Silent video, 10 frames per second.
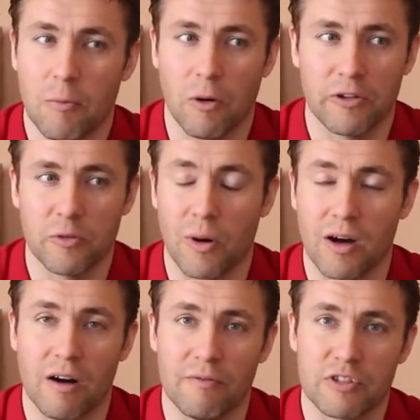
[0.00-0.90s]

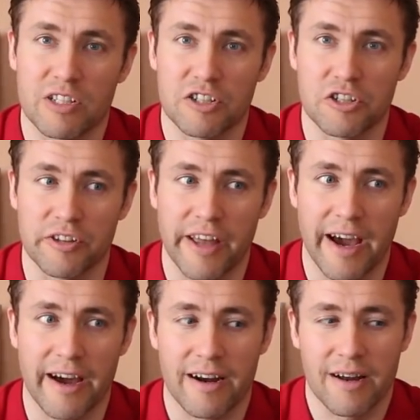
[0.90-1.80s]
one-to-one conversation
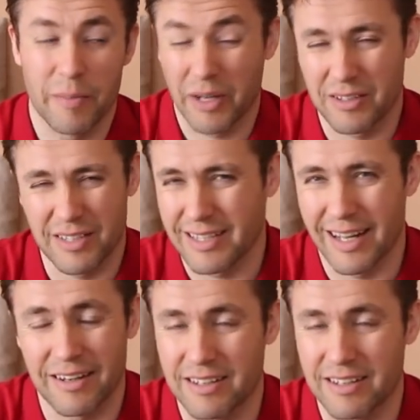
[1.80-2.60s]
there because there,